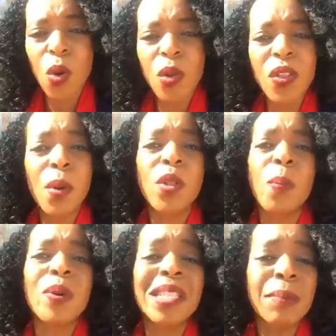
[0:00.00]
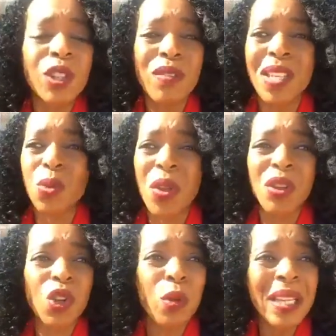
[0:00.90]
the perception of this, whether
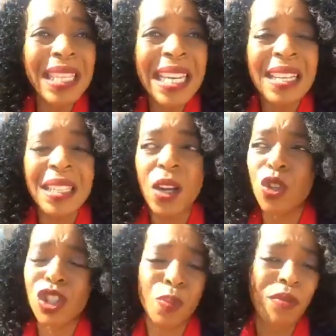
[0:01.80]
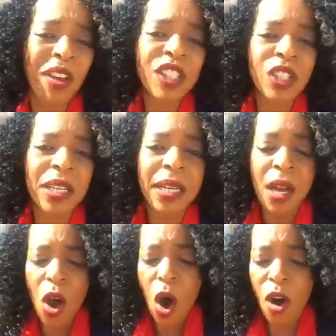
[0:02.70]
it's going to be legally or just professionally,
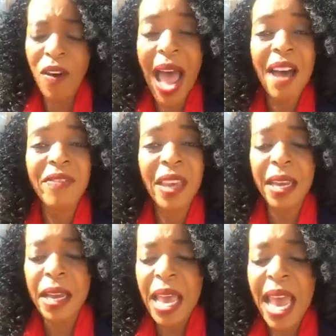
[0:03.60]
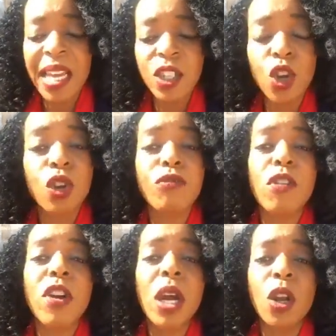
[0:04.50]
of having executed for a
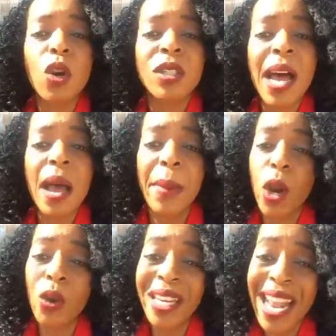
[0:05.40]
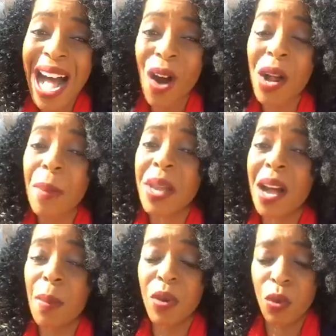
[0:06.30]
very long time and only now coming
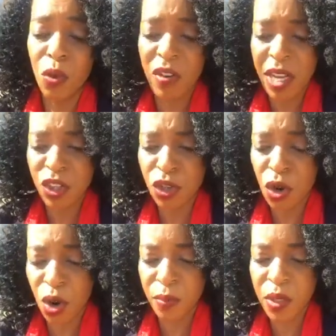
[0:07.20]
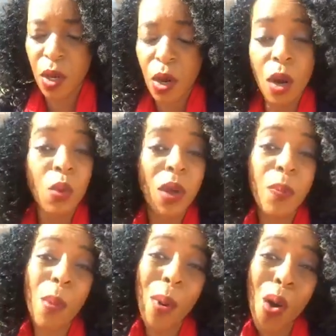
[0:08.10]
up with the revised terms, with a
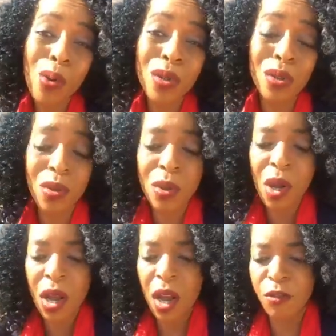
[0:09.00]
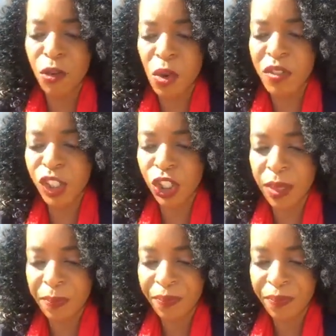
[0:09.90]
proposal for revision.